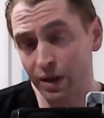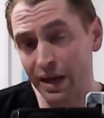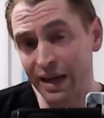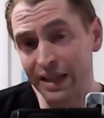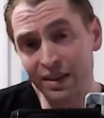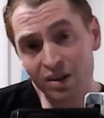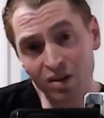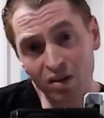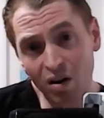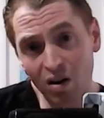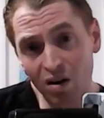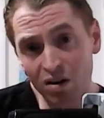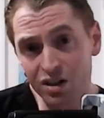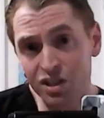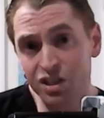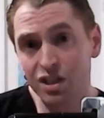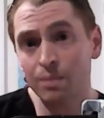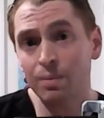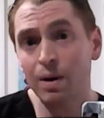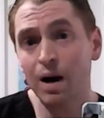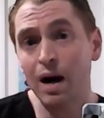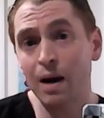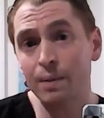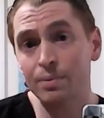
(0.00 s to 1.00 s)
And there are
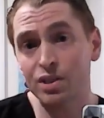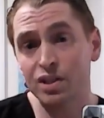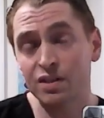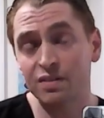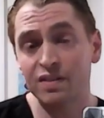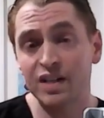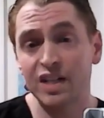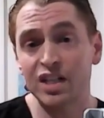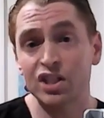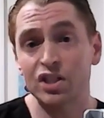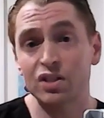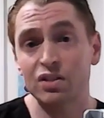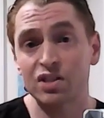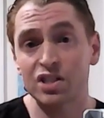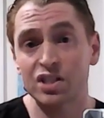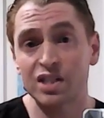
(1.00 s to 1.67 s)
some observational